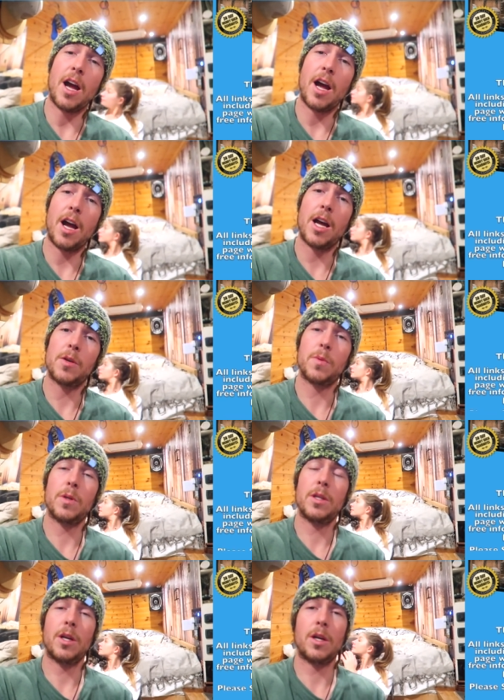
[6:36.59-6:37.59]
and
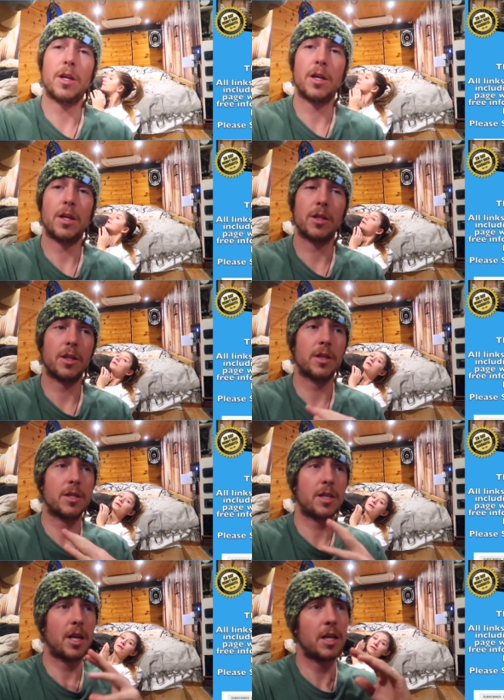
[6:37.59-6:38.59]
we are going to
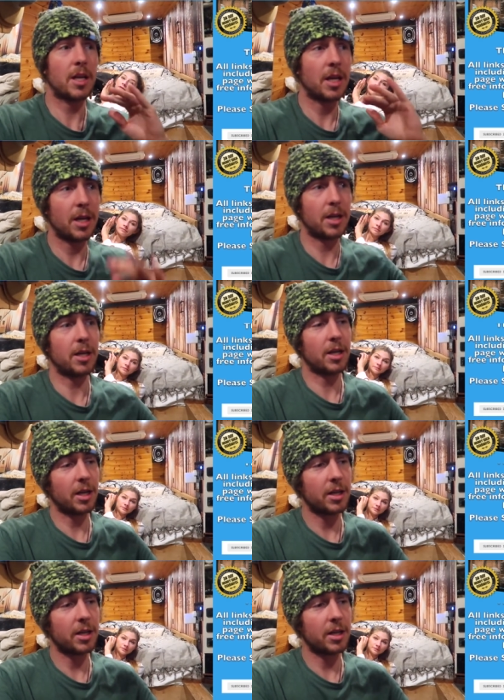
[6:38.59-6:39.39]
stay here